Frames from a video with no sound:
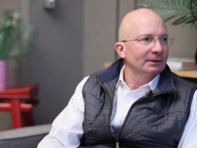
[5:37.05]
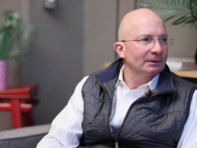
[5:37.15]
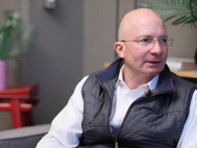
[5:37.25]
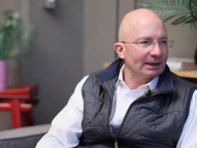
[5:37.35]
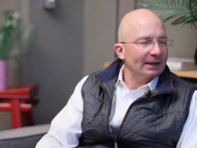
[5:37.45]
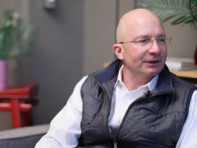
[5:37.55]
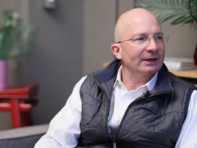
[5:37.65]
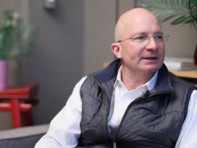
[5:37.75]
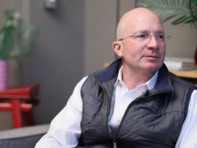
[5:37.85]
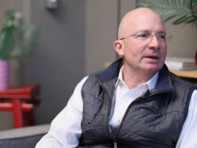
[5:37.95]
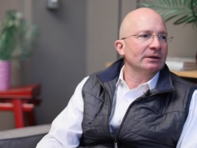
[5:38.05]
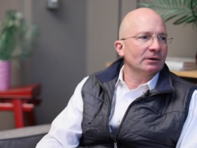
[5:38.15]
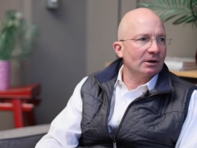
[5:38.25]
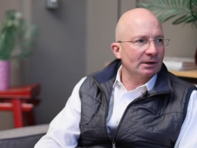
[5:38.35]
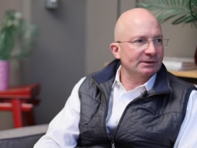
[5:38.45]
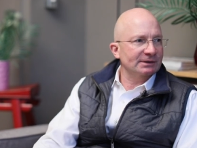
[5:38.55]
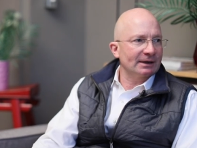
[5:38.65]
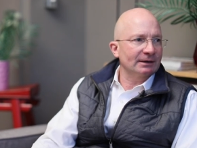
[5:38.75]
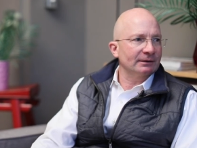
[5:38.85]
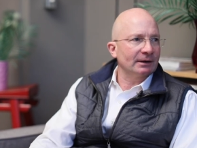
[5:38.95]
Mm, like, and I, I think like it's it. been lost
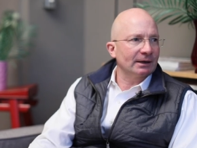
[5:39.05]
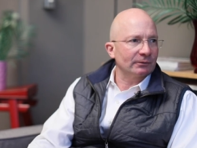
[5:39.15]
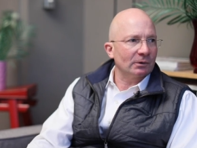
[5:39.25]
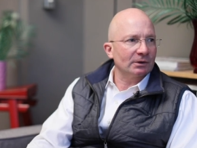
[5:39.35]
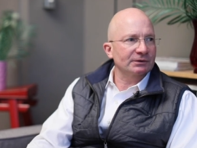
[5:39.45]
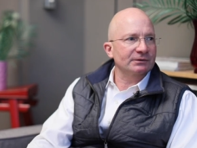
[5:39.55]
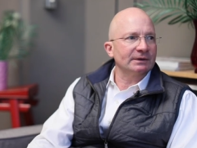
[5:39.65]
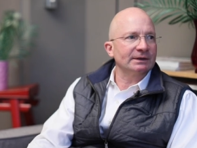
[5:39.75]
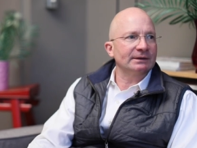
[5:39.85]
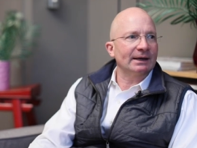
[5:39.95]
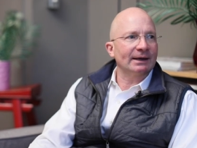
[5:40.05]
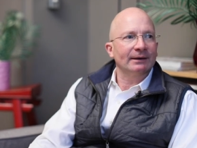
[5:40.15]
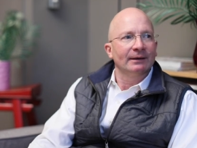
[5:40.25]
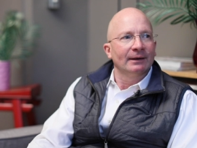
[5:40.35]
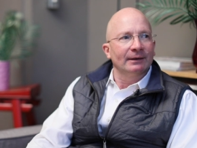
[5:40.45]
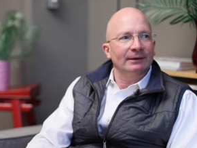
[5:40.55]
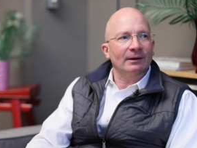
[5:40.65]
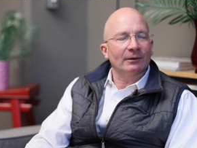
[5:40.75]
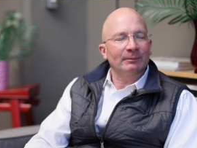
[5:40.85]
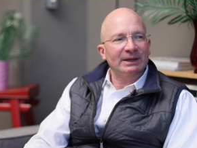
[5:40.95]
on, on Wall Street that, you
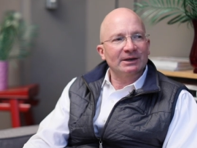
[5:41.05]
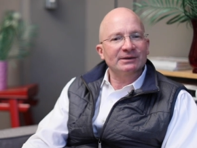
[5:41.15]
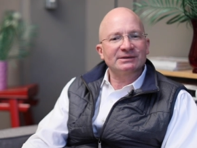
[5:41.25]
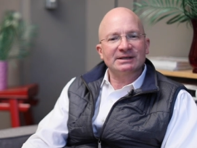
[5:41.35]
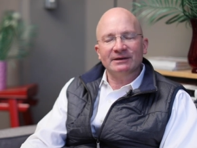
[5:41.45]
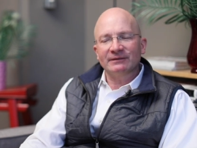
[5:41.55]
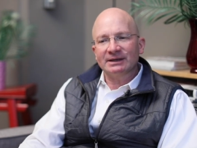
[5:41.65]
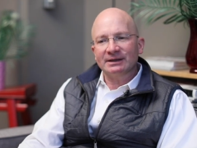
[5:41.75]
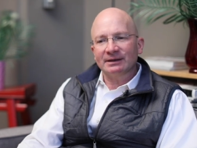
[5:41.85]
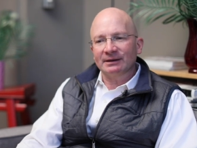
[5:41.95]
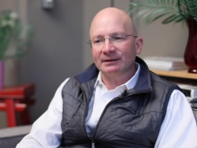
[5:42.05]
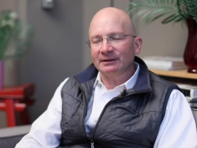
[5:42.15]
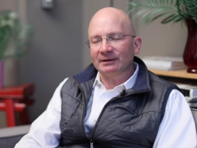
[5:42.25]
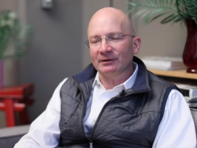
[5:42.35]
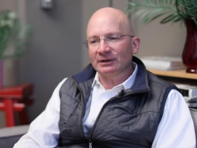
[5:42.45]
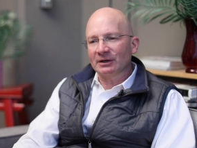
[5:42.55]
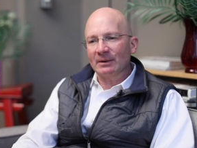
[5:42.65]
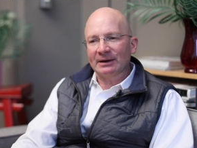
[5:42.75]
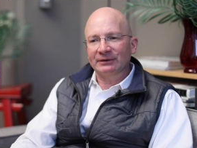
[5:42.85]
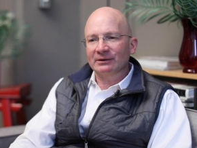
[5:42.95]
know, because T V and, you know, you
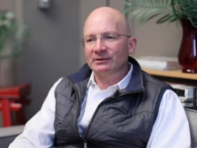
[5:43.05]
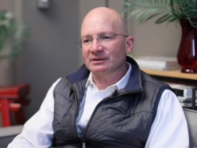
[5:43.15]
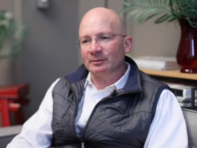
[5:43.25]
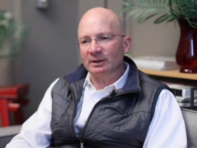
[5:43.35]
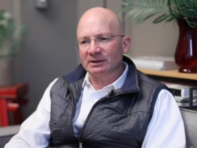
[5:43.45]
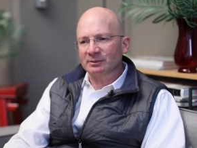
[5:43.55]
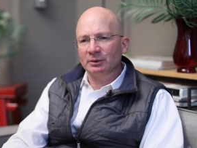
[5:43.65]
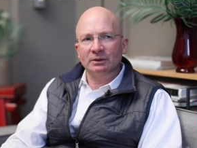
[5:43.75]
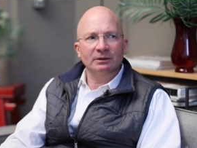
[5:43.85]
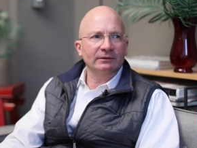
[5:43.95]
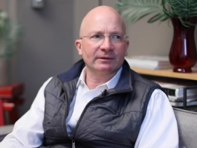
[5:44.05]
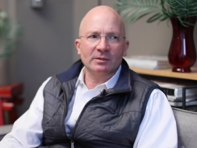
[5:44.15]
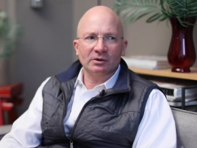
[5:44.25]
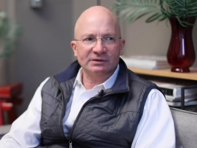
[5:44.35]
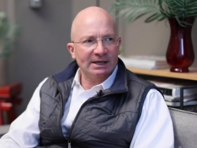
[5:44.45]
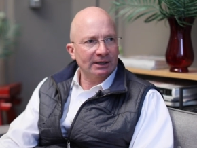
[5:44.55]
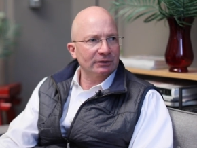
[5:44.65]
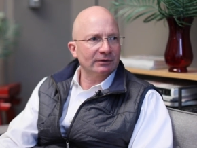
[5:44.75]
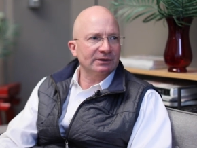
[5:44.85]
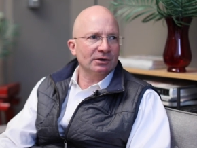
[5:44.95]
go out there as the biggest bull or the most
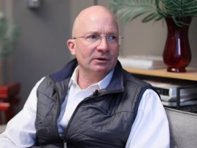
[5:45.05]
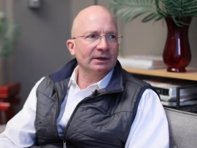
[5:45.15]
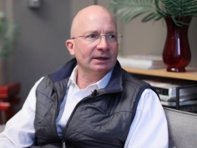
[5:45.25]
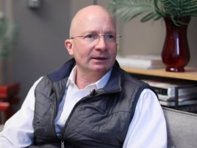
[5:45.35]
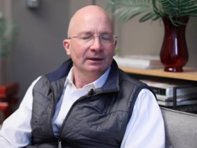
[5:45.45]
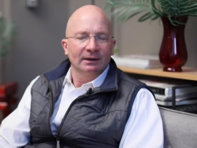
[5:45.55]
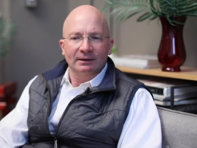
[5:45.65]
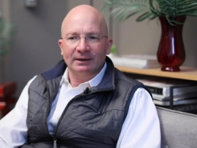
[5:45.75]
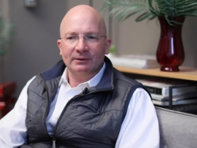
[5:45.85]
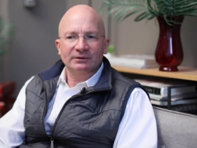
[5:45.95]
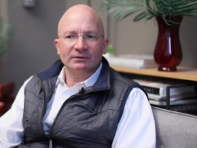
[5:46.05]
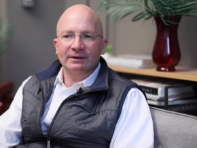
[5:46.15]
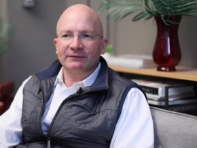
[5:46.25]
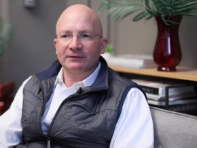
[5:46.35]
accurate target, that was great